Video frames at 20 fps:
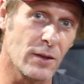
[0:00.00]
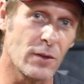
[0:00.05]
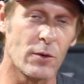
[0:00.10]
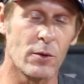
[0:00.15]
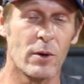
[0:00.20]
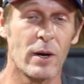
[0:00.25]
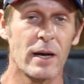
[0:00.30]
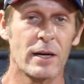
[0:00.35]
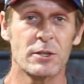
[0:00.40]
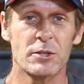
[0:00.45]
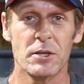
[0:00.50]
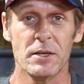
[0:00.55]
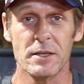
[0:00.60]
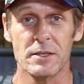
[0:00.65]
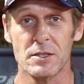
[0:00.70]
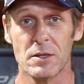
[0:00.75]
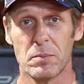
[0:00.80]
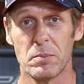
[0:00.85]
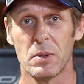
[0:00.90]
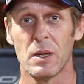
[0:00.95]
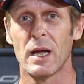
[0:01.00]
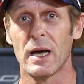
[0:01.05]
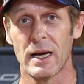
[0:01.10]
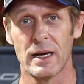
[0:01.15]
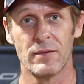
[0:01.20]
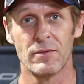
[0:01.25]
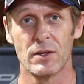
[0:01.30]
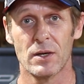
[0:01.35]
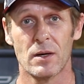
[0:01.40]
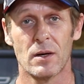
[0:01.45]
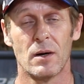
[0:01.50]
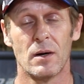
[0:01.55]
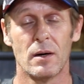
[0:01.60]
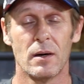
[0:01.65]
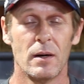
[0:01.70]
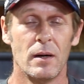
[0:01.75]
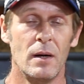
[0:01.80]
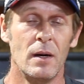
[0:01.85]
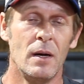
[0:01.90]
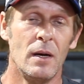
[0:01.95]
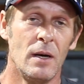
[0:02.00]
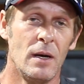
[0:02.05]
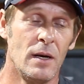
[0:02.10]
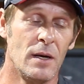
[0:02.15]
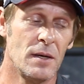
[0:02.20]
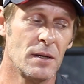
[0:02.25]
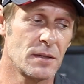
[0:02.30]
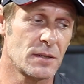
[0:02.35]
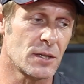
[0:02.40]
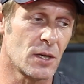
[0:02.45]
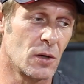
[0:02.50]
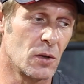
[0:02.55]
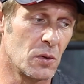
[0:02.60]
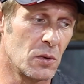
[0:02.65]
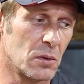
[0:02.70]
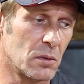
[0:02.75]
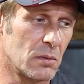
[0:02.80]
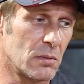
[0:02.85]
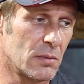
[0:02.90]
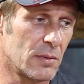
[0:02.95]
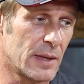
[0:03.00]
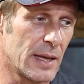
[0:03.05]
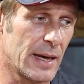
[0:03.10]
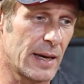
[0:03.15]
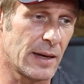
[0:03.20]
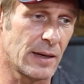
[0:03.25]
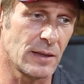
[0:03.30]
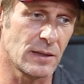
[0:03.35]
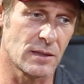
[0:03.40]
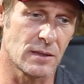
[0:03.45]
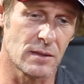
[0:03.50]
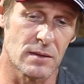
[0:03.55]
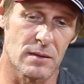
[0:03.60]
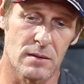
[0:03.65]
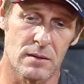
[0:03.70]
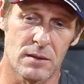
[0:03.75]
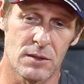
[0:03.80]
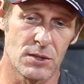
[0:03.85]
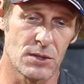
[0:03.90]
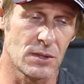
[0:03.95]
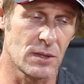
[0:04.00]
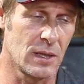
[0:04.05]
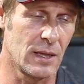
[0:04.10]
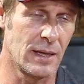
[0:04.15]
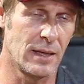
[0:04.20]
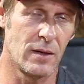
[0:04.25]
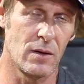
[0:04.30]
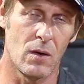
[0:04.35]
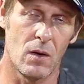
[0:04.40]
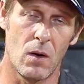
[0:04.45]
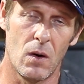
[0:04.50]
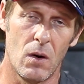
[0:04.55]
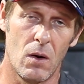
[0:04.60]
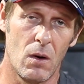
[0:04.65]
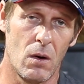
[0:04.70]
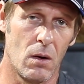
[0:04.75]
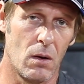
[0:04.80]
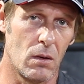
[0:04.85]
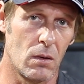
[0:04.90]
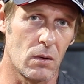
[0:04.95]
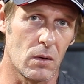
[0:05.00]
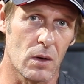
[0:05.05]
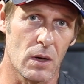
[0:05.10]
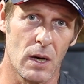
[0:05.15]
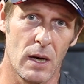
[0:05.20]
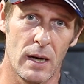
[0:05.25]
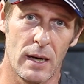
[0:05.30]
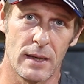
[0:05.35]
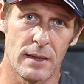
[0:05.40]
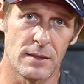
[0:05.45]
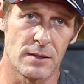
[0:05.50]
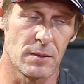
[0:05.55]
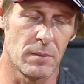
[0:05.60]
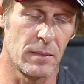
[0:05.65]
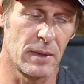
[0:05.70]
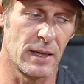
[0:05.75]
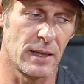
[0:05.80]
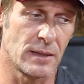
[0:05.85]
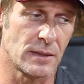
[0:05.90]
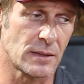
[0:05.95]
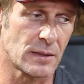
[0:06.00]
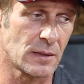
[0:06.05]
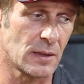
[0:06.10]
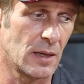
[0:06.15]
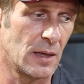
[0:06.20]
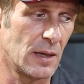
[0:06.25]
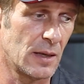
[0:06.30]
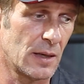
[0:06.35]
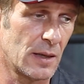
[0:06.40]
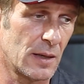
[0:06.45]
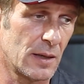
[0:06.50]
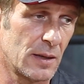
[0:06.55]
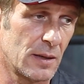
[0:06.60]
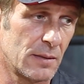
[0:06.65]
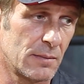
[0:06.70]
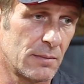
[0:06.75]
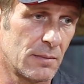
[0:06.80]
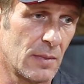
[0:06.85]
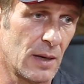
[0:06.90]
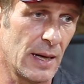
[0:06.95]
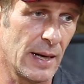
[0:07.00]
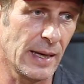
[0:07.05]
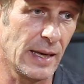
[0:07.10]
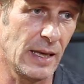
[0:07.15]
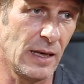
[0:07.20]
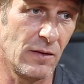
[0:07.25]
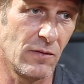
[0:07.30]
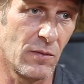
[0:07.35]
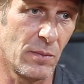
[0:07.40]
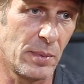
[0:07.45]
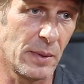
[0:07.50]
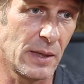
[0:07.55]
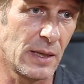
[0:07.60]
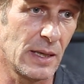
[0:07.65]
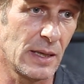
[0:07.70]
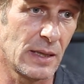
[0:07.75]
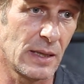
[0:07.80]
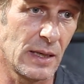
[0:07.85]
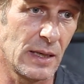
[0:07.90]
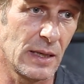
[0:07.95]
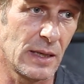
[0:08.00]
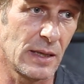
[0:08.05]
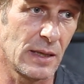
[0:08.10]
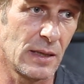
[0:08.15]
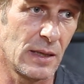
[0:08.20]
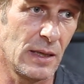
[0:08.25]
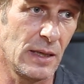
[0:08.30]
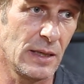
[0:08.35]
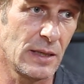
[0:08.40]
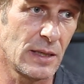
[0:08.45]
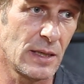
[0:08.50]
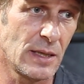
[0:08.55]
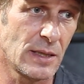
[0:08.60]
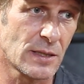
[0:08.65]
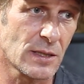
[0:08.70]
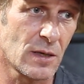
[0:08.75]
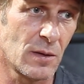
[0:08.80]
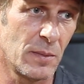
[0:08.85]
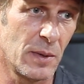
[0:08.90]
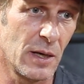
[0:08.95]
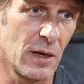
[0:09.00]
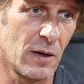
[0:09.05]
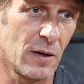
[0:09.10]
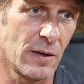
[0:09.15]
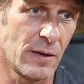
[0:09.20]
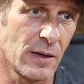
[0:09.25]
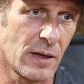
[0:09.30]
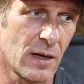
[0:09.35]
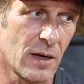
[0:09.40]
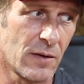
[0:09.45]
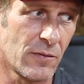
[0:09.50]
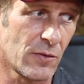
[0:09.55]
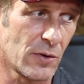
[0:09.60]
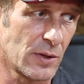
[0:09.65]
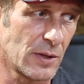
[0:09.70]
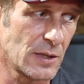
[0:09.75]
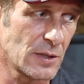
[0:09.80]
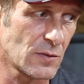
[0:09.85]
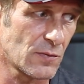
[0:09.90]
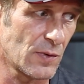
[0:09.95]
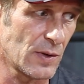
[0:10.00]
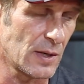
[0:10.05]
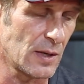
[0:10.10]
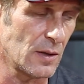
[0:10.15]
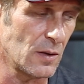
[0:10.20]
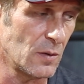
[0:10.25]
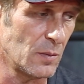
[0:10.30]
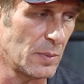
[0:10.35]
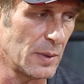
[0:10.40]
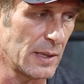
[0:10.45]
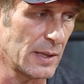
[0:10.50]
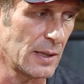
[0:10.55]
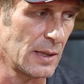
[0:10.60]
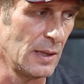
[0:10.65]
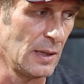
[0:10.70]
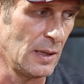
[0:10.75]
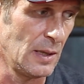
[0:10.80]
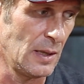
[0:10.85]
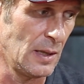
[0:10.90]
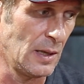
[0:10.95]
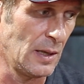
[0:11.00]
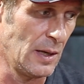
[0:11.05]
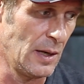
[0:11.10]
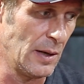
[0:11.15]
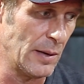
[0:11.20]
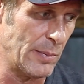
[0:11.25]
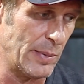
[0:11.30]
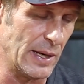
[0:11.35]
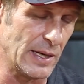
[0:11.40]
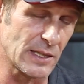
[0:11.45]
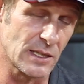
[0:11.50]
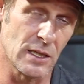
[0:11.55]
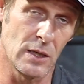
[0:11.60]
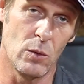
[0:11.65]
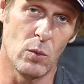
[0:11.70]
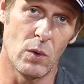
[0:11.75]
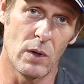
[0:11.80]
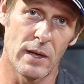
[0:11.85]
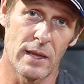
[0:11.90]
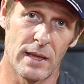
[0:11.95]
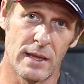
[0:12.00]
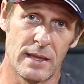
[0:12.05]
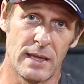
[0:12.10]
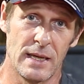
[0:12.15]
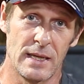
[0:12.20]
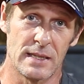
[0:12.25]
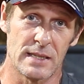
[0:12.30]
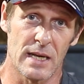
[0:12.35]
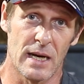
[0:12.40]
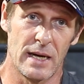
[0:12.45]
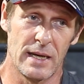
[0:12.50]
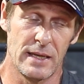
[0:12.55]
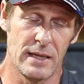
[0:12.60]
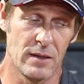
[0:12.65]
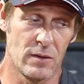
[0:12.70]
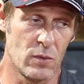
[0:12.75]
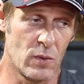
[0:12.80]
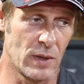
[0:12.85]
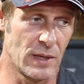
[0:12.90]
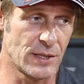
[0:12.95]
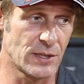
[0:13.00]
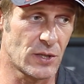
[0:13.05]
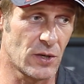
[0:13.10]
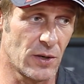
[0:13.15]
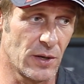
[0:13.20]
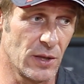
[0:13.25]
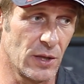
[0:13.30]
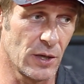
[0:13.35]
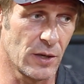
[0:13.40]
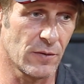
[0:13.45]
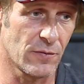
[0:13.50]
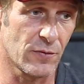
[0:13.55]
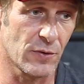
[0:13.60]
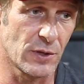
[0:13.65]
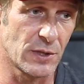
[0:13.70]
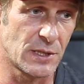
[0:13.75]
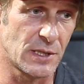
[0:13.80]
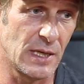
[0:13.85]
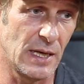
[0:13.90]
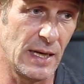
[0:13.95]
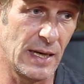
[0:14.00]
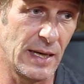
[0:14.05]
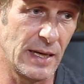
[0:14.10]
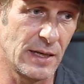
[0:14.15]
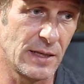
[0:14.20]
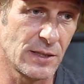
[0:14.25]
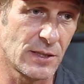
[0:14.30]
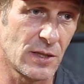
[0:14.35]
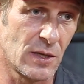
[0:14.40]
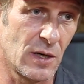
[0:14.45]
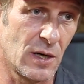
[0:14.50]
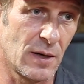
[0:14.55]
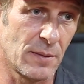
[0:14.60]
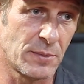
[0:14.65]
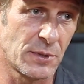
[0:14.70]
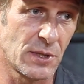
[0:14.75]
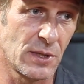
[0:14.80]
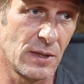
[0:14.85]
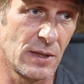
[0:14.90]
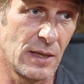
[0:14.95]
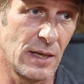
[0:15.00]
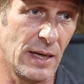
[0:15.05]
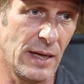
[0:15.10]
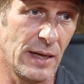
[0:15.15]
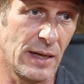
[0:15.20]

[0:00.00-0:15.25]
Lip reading: than there actually is supply of the car. So that has just led to all kinds of mess. I can't even begin to get in. It's going to be hard to cover it in this video, but basically one of the things I did when I started looking for a C8 as an option,